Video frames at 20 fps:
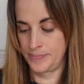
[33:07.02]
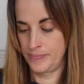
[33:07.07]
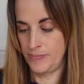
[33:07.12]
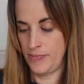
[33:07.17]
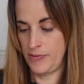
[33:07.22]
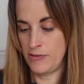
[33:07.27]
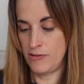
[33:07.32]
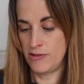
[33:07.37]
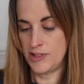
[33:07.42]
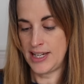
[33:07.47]

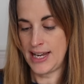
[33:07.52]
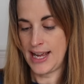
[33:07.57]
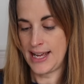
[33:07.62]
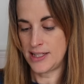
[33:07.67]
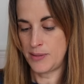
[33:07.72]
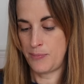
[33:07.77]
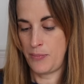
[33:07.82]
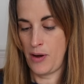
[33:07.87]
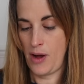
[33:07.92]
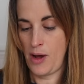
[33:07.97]
We've already had
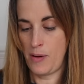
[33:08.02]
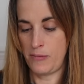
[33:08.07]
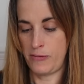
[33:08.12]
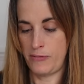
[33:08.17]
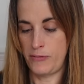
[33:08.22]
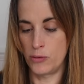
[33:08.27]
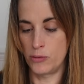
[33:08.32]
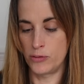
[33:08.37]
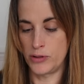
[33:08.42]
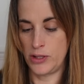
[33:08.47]
to put up
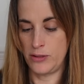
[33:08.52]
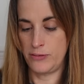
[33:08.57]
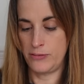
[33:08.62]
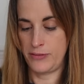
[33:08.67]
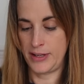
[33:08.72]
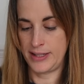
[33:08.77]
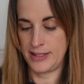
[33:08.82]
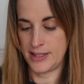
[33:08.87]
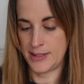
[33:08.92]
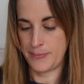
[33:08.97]
four new
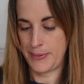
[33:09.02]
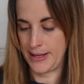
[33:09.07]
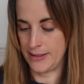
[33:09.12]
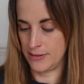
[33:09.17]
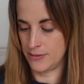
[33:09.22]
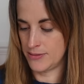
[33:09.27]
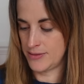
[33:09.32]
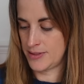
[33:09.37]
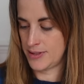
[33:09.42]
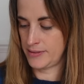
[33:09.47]
fence
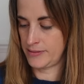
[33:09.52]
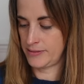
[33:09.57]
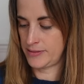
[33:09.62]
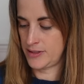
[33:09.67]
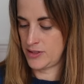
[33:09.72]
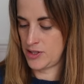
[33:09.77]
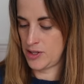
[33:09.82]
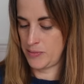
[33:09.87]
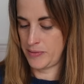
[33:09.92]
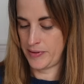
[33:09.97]
panels. I
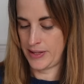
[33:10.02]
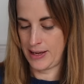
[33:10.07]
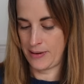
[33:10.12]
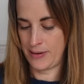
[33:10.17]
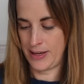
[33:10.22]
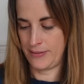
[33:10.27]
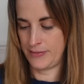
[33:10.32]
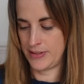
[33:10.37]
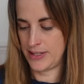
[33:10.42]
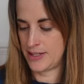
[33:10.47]
could do
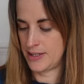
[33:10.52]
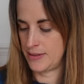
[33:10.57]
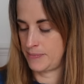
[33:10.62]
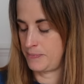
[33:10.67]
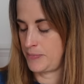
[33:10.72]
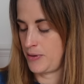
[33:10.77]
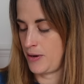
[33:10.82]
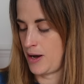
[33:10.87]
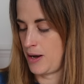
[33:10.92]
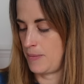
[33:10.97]
without having to
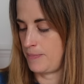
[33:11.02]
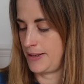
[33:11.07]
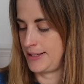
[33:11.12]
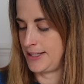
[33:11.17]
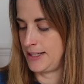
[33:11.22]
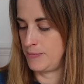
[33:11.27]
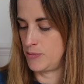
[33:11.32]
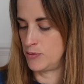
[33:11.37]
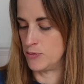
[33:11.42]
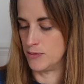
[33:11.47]
put up
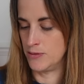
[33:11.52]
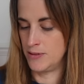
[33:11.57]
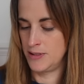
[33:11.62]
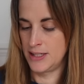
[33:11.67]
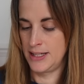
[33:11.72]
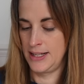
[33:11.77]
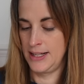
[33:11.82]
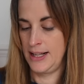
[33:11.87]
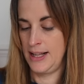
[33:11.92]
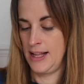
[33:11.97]
any more.
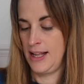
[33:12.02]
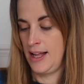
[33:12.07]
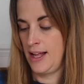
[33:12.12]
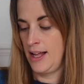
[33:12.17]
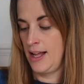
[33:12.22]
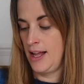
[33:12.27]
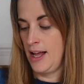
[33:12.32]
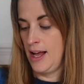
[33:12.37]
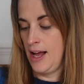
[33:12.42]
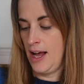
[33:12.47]

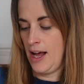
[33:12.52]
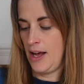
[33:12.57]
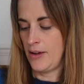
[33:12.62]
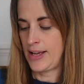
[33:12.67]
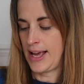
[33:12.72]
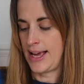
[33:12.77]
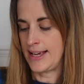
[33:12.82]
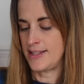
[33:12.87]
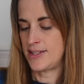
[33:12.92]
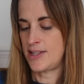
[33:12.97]

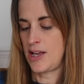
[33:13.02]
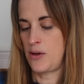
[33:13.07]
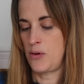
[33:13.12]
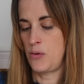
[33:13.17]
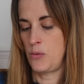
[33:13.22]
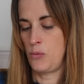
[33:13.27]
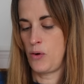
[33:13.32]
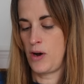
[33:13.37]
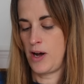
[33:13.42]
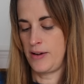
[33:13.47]
Okay, so
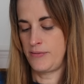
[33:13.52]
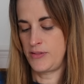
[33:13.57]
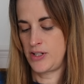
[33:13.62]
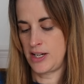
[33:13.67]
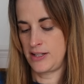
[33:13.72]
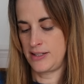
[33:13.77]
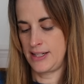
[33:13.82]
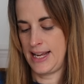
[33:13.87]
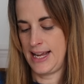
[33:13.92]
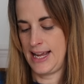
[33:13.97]
what I've
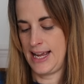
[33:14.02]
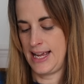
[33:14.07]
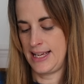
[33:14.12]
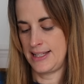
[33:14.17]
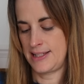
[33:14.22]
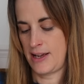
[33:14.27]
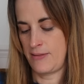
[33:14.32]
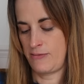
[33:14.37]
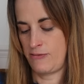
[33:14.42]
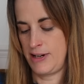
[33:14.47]
done here
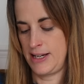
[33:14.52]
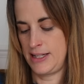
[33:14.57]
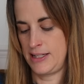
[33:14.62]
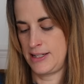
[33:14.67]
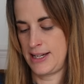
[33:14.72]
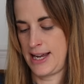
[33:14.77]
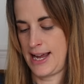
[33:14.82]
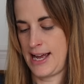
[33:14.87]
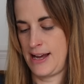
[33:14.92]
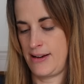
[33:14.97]
is I've written
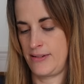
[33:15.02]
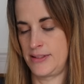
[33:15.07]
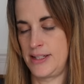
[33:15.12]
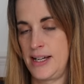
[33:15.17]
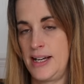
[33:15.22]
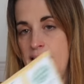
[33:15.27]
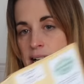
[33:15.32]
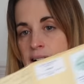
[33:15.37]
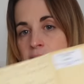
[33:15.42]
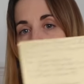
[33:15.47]
down
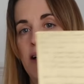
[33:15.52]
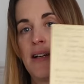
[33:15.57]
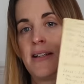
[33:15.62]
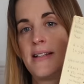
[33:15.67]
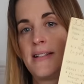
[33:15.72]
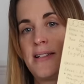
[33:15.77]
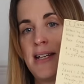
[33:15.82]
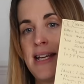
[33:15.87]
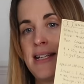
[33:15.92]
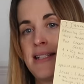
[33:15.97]

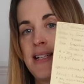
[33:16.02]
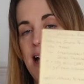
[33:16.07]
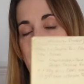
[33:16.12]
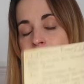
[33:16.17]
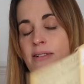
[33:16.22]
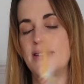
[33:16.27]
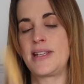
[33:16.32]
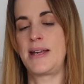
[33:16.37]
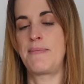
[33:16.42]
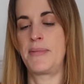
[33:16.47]
the
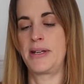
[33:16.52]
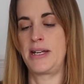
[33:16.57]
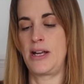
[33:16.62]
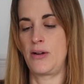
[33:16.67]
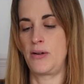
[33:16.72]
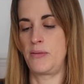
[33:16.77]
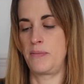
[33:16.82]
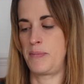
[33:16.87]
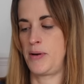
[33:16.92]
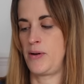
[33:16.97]
details in my
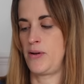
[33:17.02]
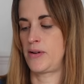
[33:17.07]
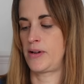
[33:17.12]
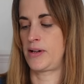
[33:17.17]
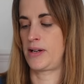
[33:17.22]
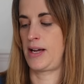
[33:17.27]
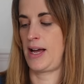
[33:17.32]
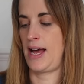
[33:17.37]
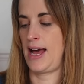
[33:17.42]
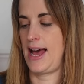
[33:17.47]

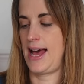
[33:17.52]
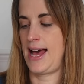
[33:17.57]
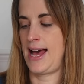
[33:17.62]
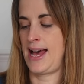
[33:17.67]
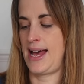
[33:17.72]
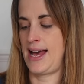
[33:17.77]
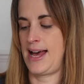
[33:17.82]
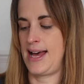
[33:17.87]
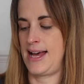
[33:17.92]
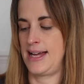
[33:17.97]
notebook,
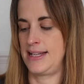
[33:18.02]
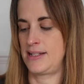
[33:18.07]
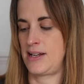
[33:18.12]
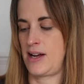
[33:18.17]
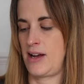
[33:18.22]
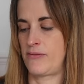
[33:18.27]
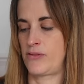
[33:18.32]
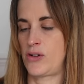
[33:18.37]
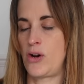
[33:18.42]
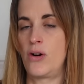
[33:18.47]
and
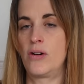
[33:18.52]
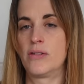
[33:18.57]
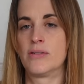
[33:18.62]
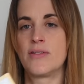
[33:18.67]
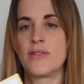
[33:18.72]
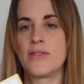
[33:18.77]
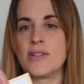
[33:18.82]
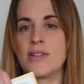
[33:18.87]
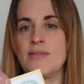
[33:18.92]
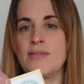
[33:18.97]
I've
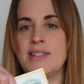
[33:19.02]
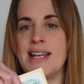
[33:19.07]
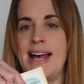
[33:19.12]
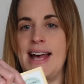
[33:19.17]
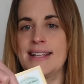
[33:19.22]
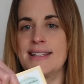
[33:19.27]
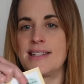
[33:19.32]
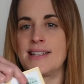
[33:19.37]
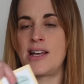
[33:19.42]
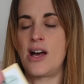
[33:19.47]
got
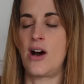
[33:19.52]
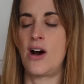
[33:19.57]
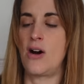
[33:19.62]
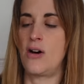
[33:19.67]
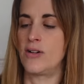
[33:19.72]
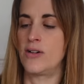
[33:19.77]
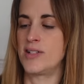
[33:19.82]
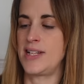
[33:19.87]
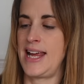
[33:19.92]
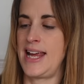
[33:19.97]
Suzanne's
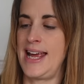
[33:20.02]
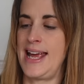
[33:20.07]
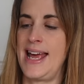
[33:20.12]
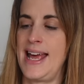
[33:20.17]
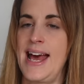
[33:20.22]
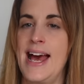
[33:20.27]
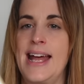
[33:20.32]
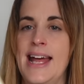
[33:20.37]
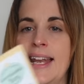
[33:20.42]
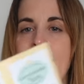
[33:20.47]
card
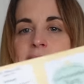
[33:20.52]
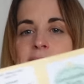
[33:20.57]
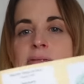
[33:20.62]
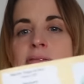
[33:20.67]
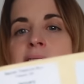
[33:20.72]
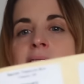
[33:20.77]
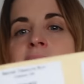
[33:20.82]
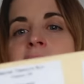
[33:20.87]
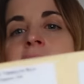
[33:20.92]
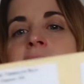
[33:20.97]
here, and
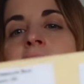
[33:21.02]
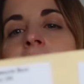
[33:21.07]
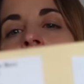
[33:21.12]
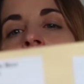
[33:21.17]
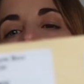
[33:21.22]
every